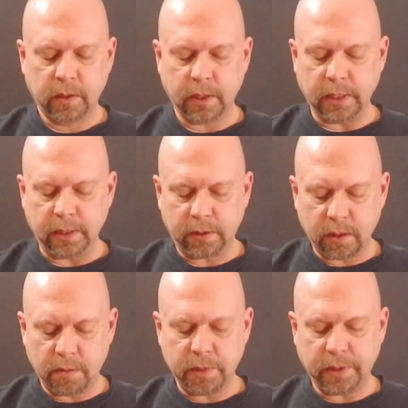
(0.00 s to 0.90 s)
And then
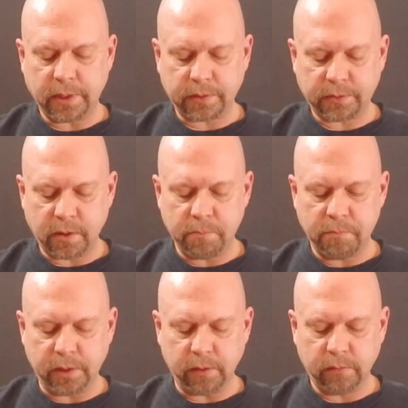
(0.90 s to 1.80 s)
thumb index,
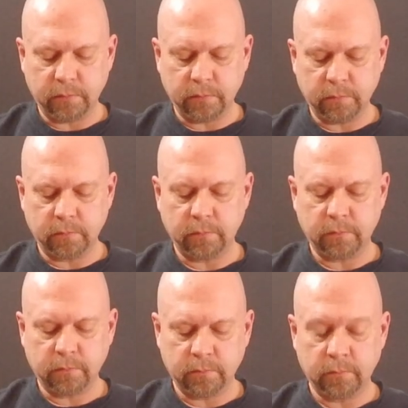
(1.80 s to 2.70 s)
thumb middle,
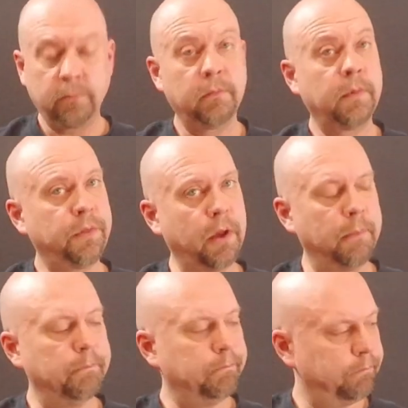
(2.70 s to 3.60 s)

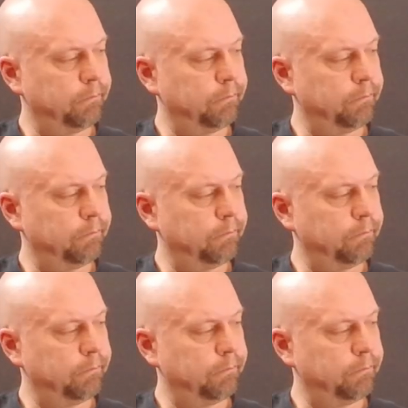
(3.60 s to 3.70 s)
thumb.